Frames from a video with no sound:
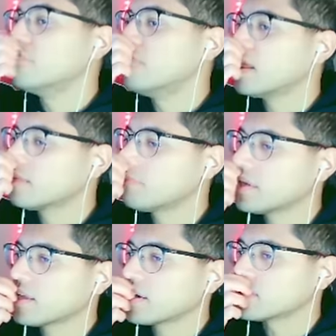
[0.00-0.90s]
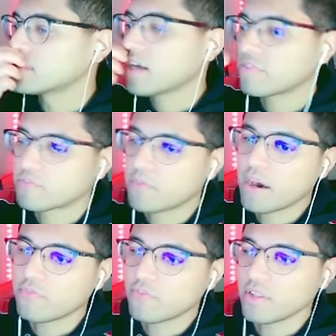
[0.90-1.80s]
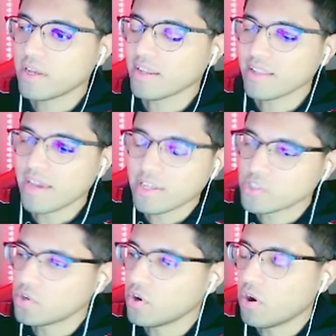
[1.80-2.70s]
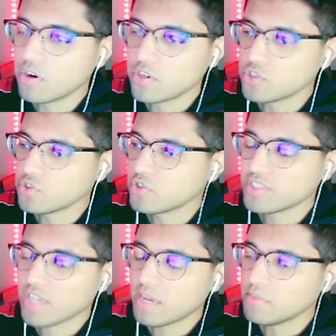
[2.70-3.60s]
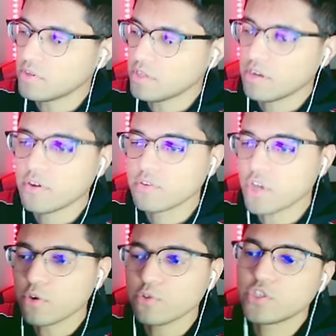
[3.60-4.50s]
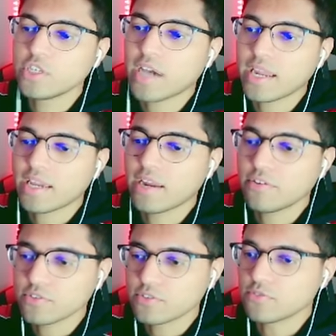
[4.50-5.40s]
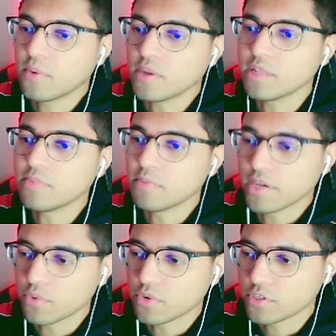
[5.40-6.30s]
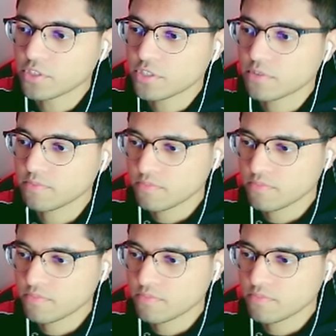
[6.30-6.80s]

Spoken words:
developing like a soft spot for like Lancer, Archer, Saber, you know, those OG kind of characters from Unlimited Blade Works.